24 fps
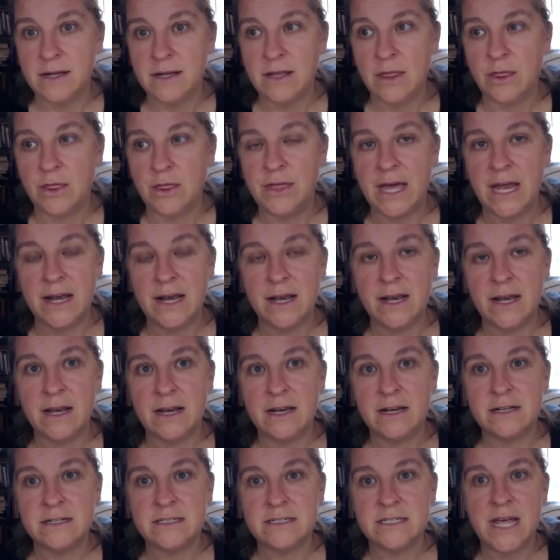that
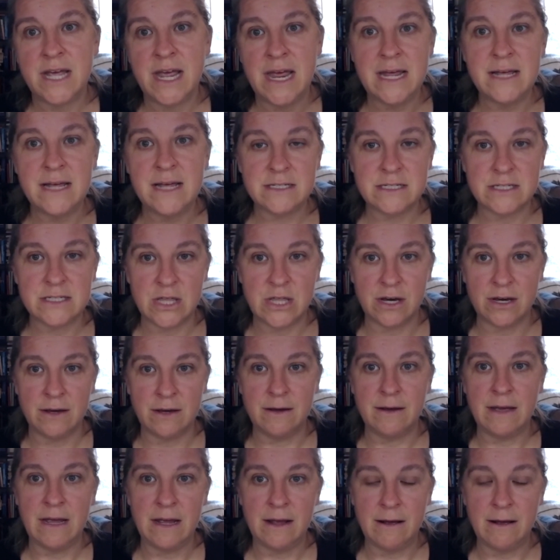takes the